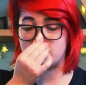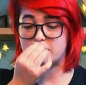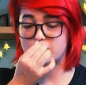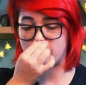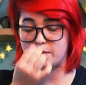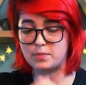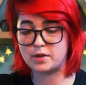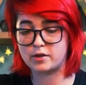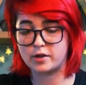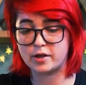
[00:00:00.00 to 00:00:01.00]
This might
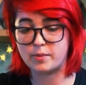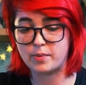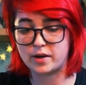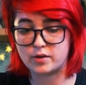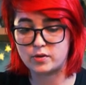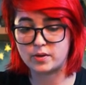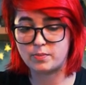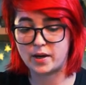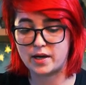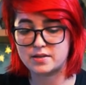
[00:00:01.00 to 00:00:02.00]
be learning about a new
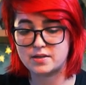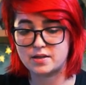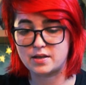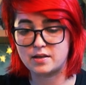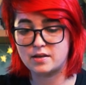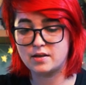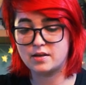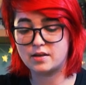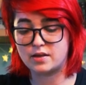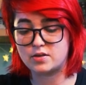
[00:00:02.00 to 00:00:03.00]
capacity
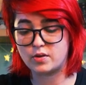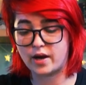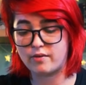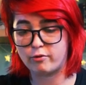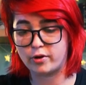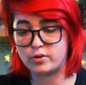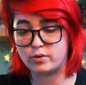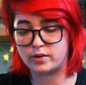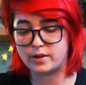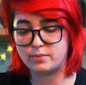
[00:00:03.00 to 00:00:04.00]
that you have or a new
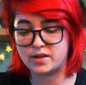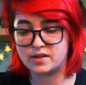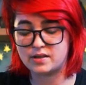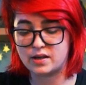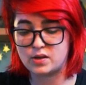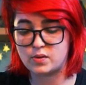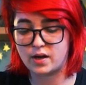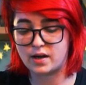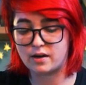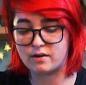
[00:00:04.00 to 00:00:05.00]
limit that you
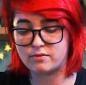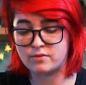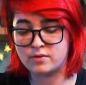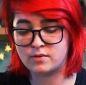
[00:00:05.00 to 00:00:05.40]
have.